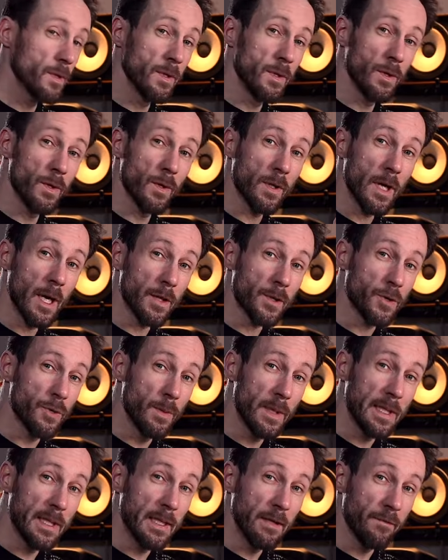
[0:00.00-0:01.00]
You got
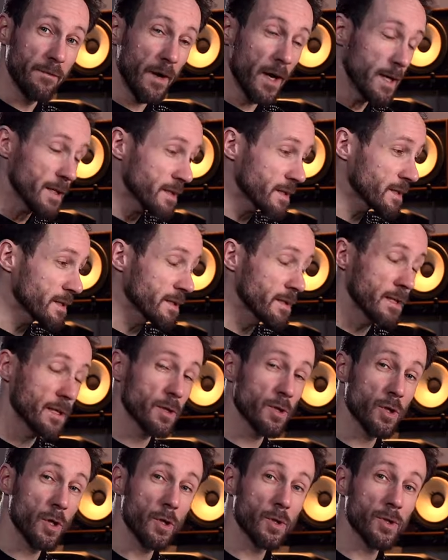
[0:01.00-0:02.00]
three devices.
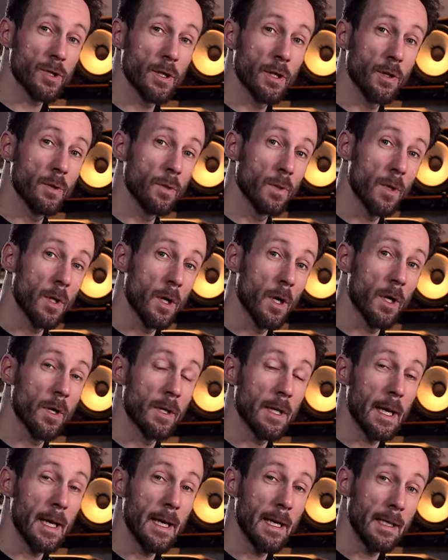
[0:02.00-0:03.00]
There's also
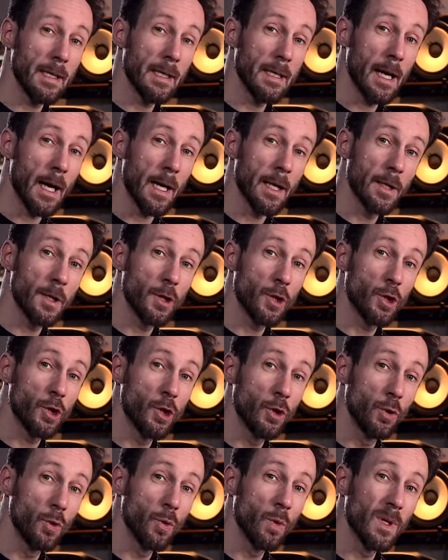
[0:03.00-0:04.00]
an ADI
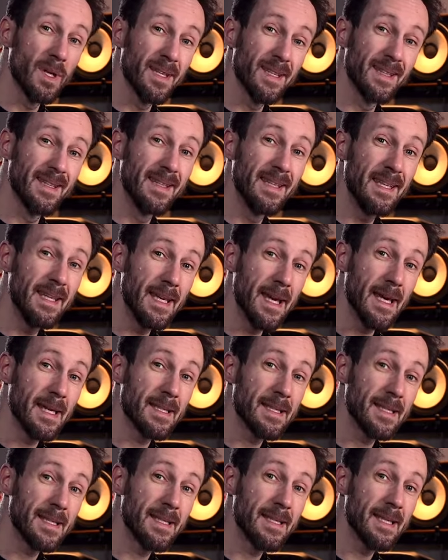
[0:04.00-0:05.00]
to
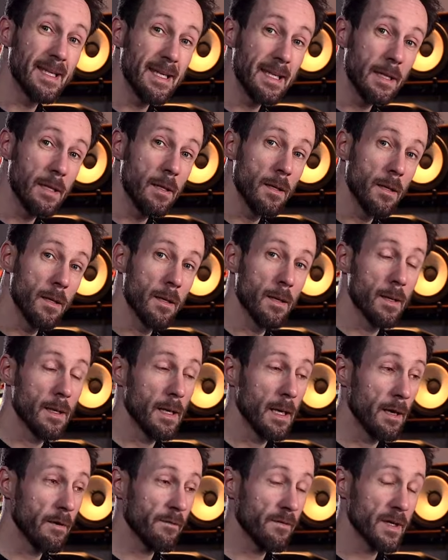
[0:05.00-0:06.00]
DAC
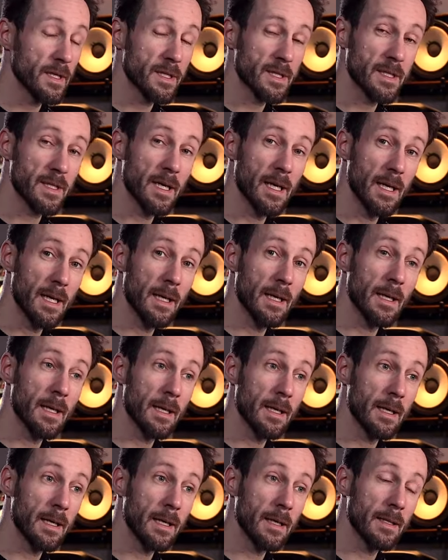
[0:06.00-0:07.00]
FS
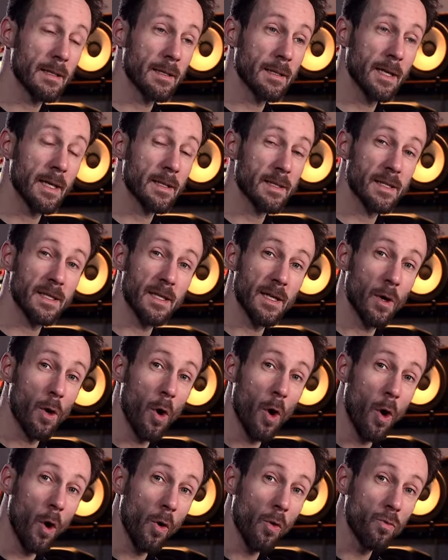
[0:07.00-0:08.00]
and that's
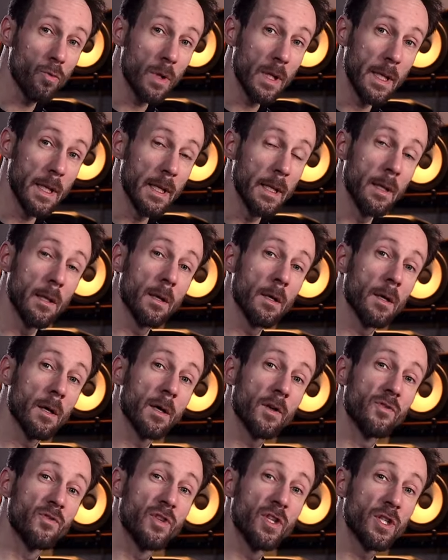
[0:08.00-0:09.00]
only
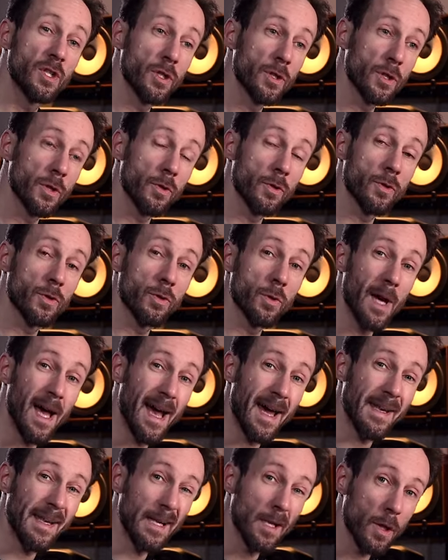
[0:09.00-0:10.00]
a digital to
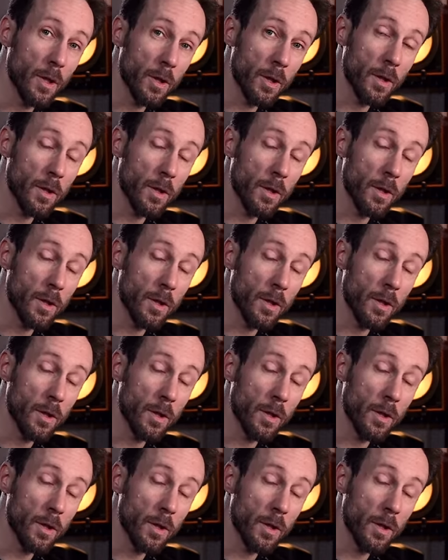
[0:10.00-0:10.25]
analog